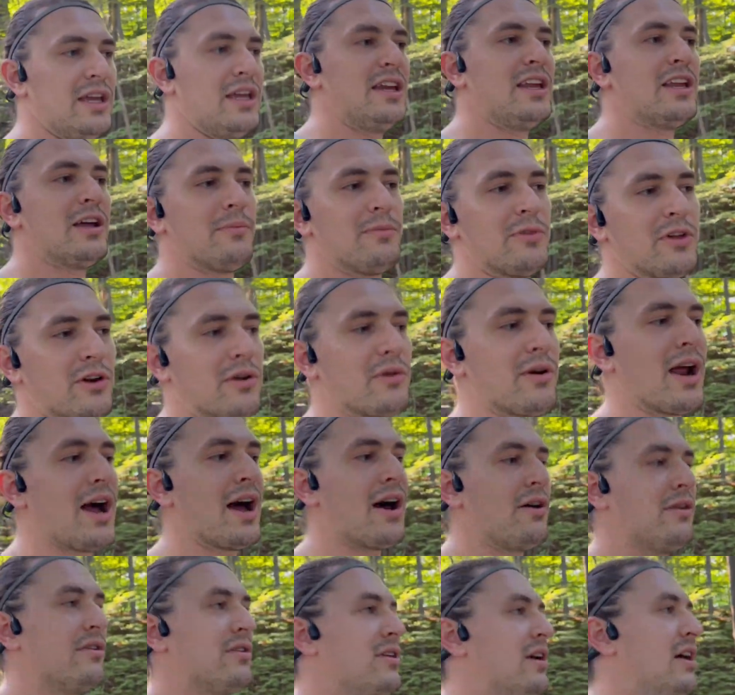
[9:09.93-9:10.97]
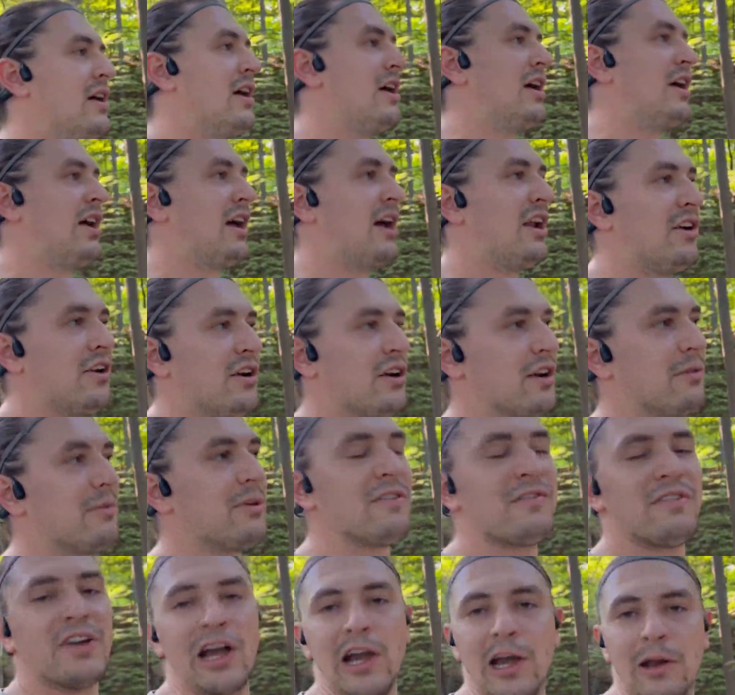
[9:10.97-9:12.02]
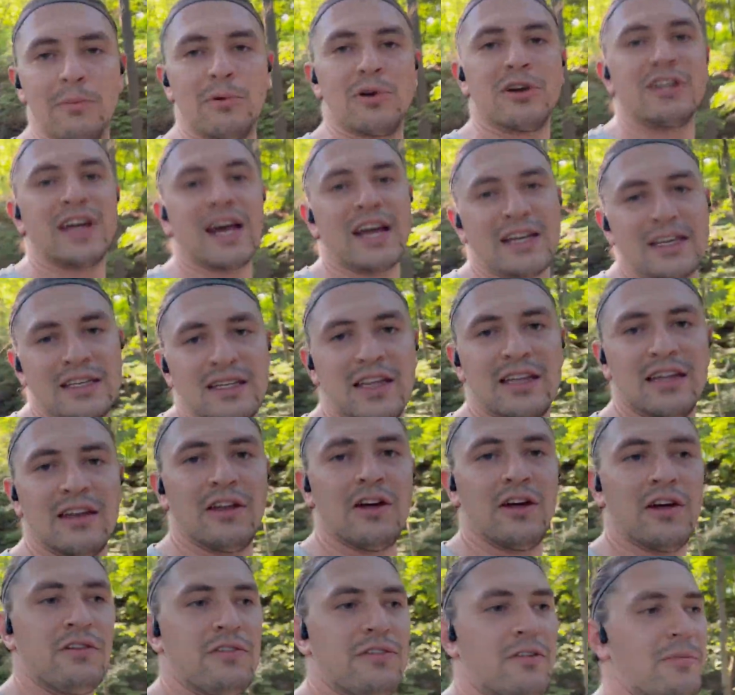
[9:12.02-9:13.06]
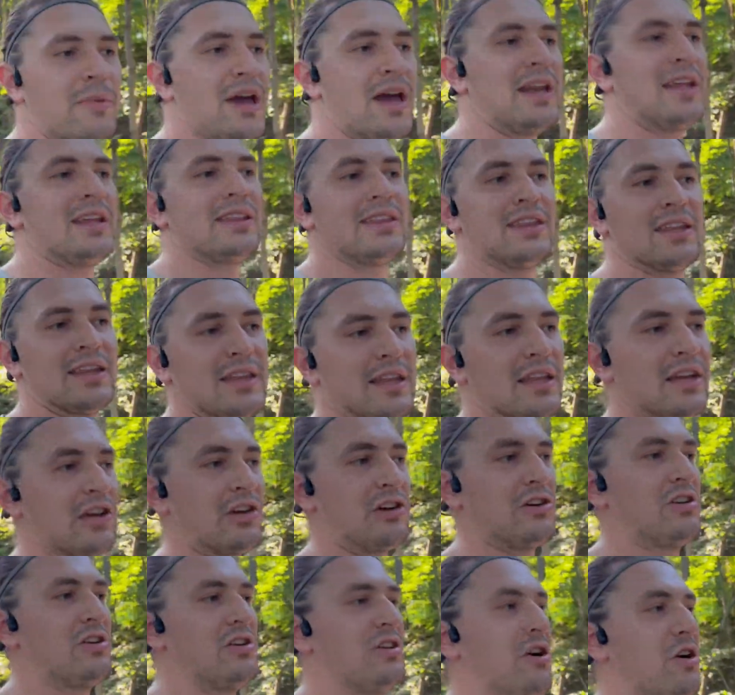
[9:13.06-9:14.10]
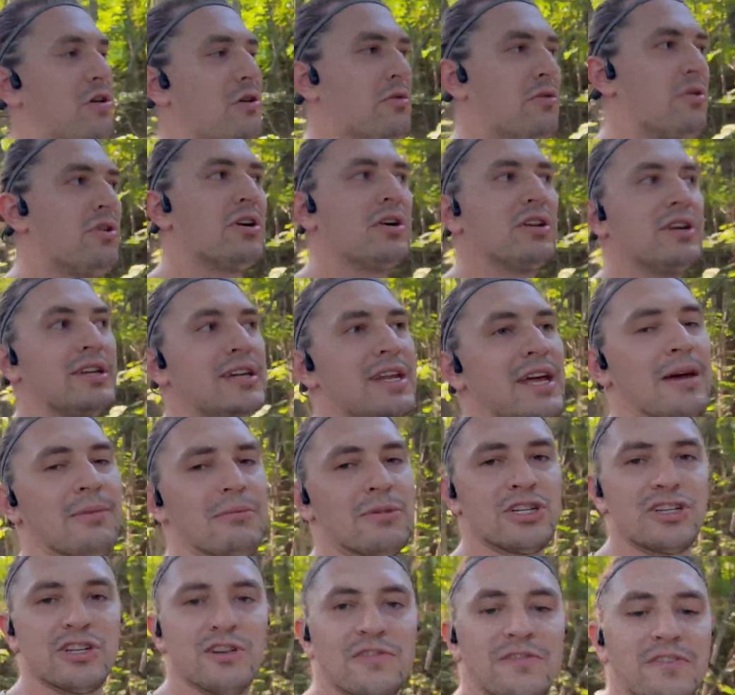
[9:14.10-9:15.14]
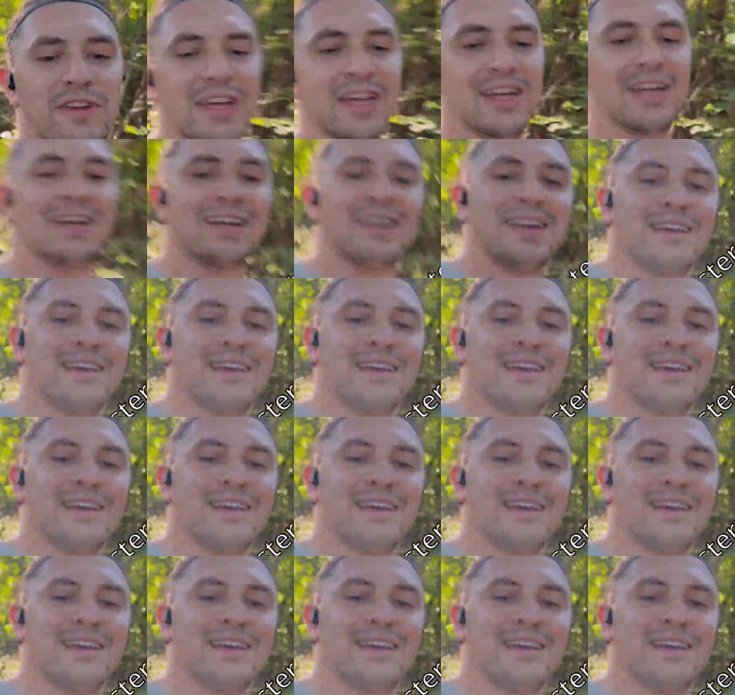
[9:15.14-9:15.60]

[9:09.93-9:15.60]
eat up the ground and you're going to be very protected from anything that could really damage your feet.